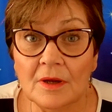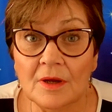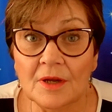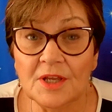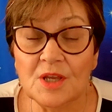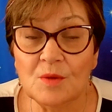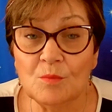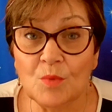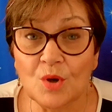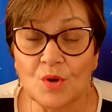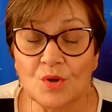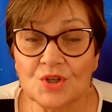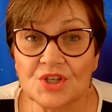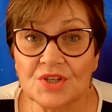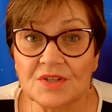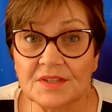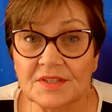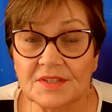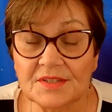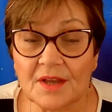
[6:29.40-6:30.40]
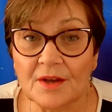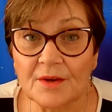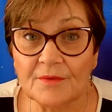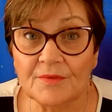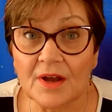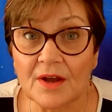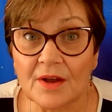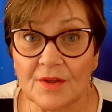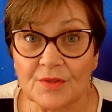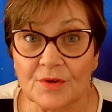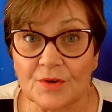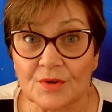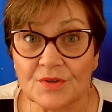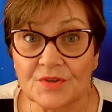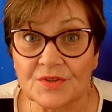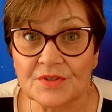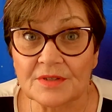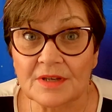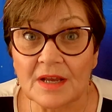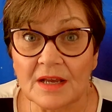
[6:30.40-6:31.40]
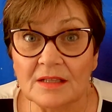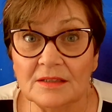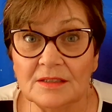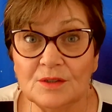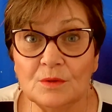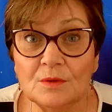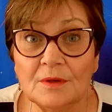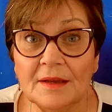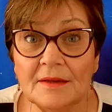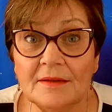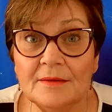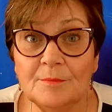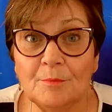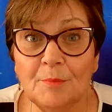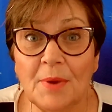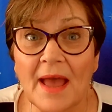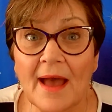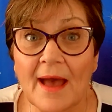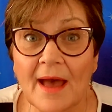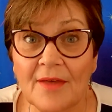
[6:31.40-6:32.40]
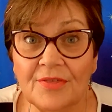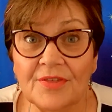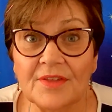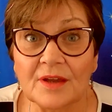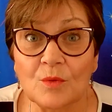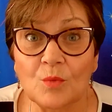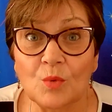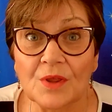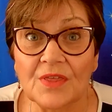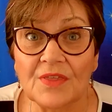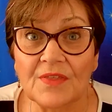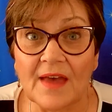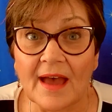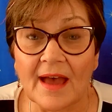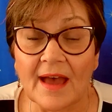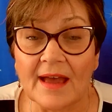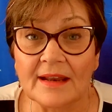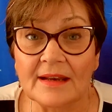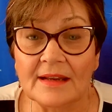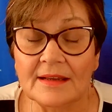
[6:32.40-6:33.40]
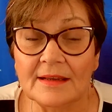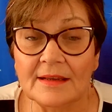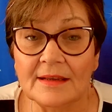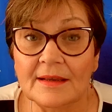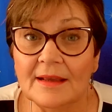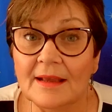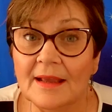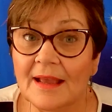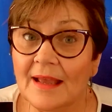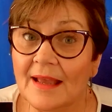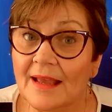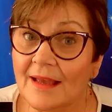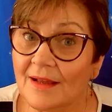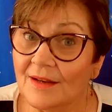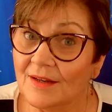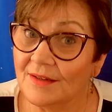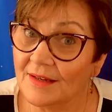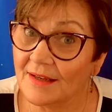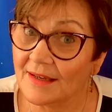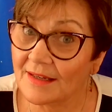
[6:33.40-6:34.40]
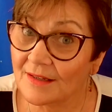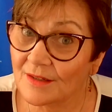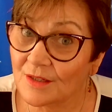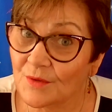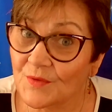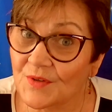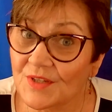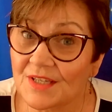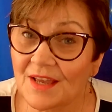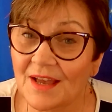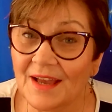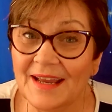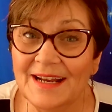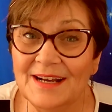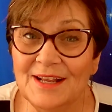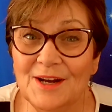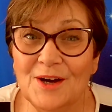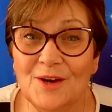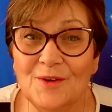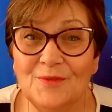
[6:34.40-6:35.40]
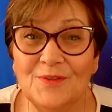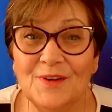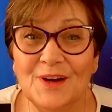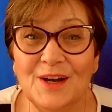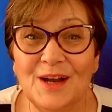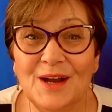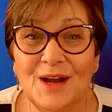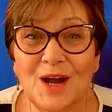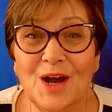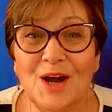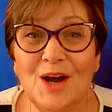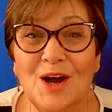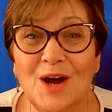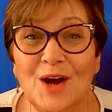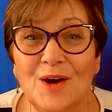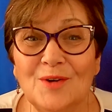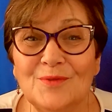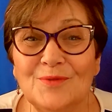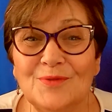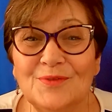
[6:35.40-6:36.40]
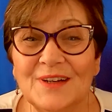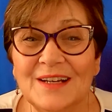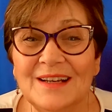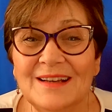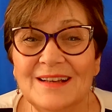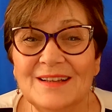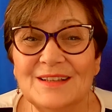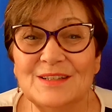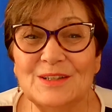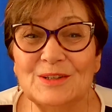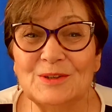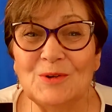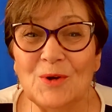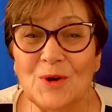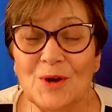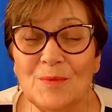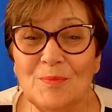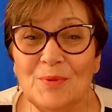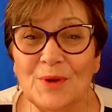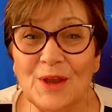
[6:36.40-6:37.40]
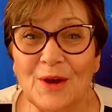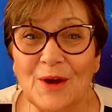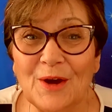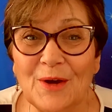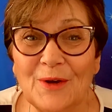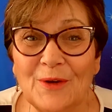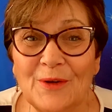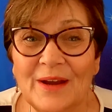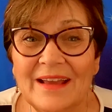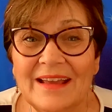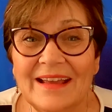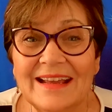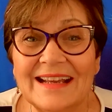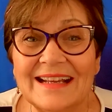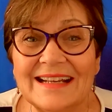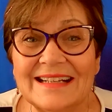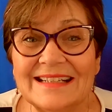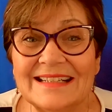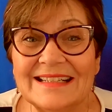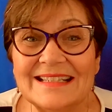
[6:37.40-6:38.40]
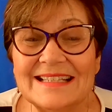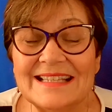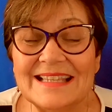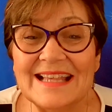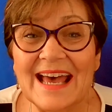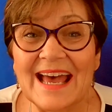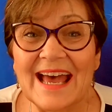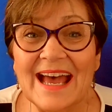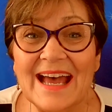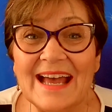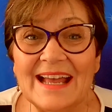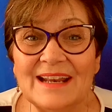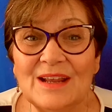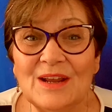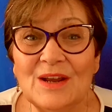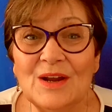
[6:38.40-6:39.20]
emotions of others, a little empathic with that. And a negative side of Scorpio is that